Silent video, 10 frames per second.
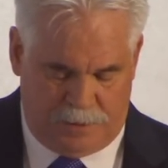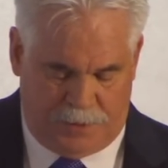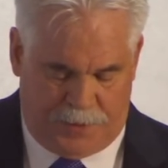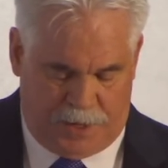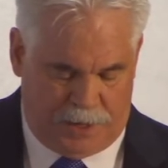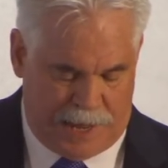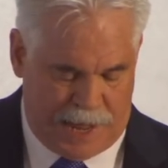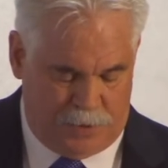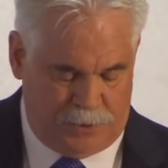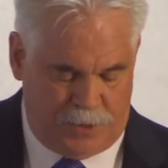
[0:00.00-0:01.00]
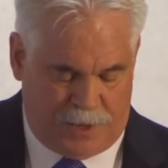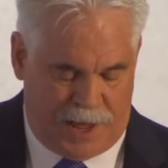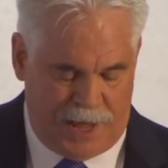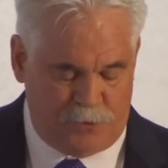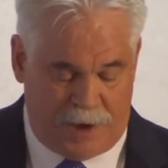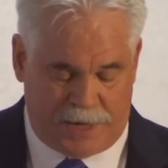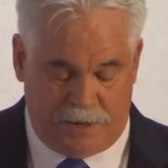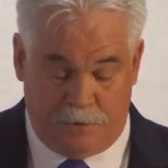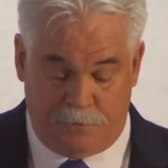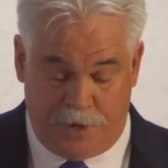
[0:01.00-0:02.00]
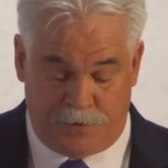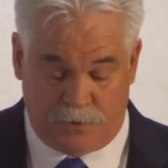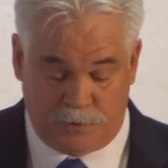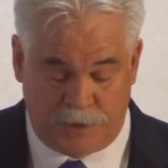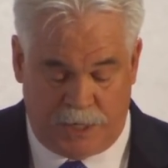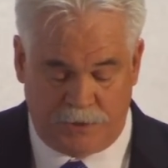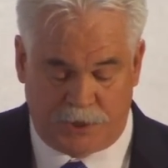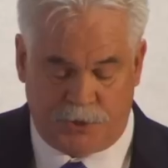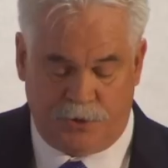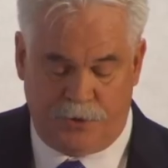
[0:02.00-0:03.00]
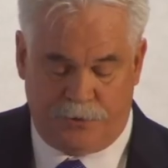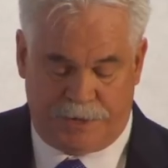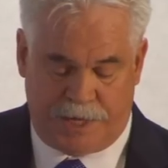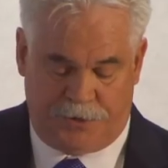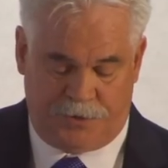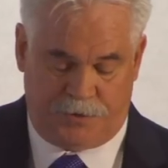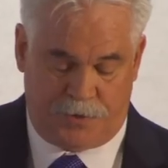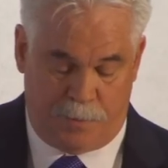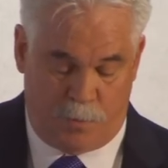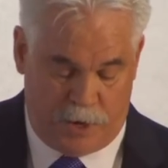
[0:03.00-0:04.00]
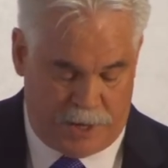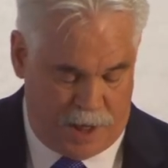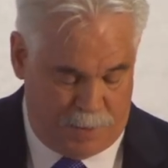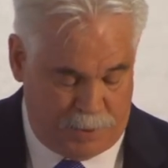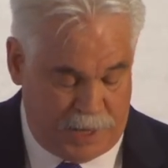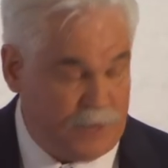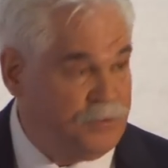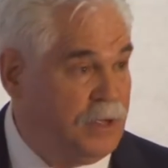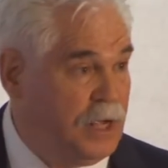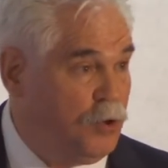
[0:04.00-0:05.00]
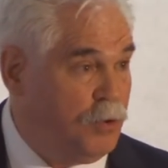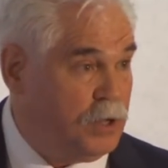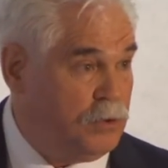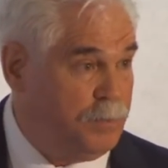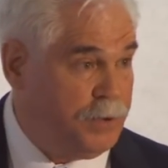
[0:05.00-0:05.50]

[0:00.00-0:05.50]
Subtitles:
It then allowed the contracting officials to turn their attention to the more complex and critical